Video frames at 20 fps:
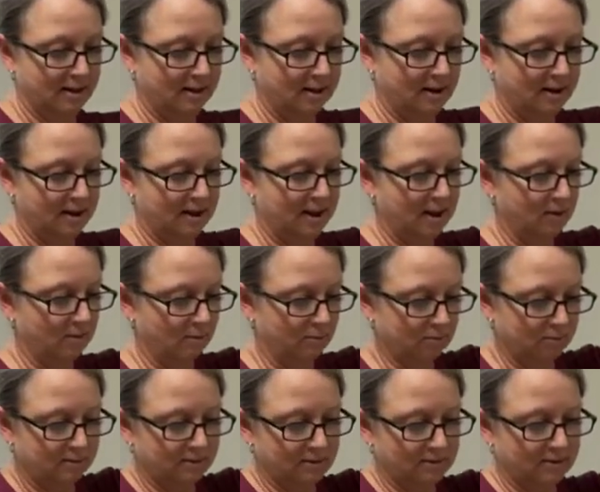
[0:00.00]
And now,
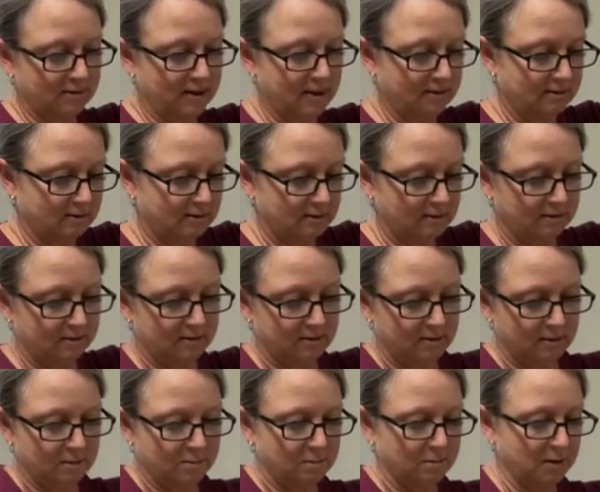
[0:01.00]
since that's
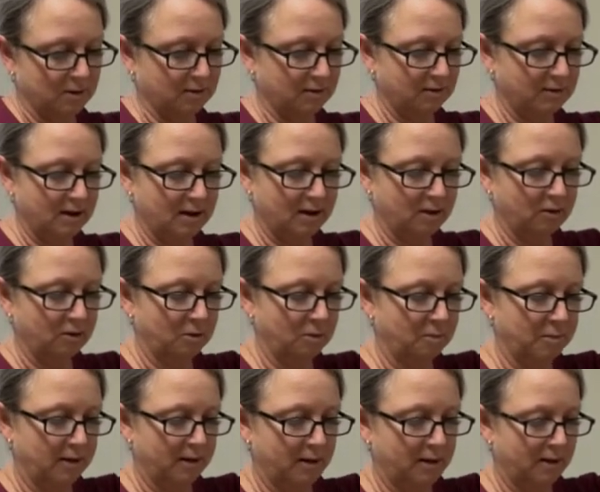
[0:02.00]
melted down a little
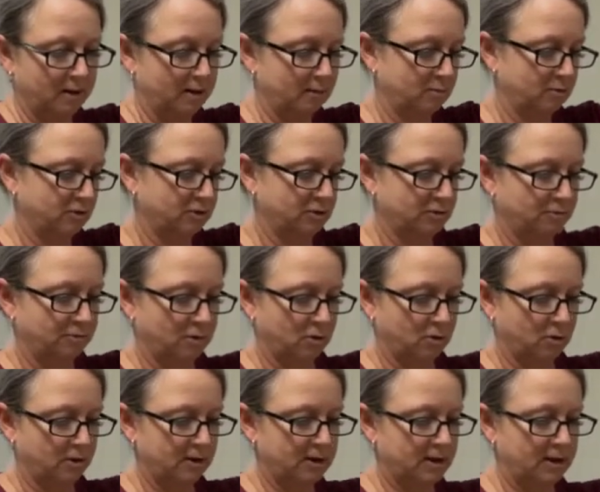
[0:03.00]
bit, I'm just going to
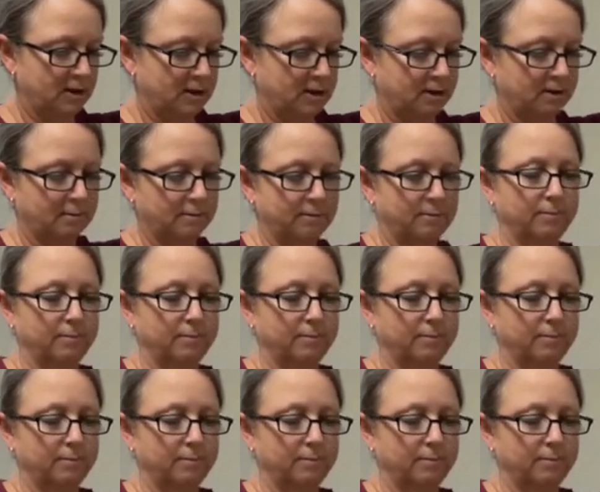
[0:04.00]
fold it in.